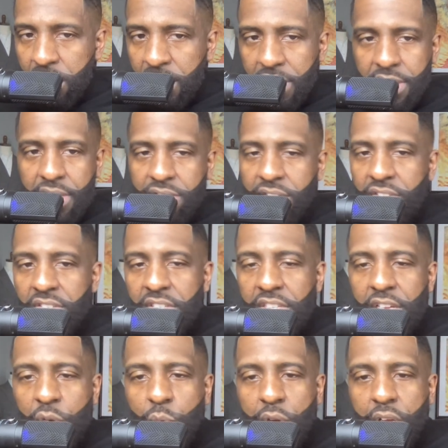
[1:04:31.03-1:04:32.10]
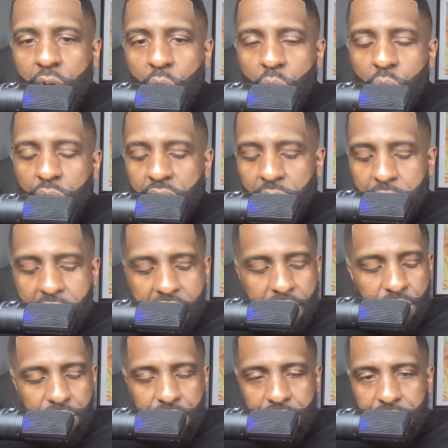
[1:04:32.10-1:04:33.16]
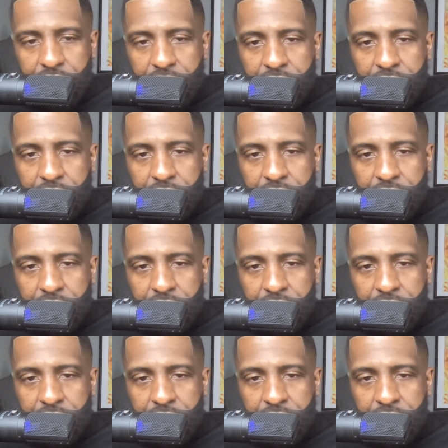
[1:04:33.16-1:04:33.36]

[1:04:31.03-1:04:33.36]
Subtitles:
And this is liquid gold in a bottle.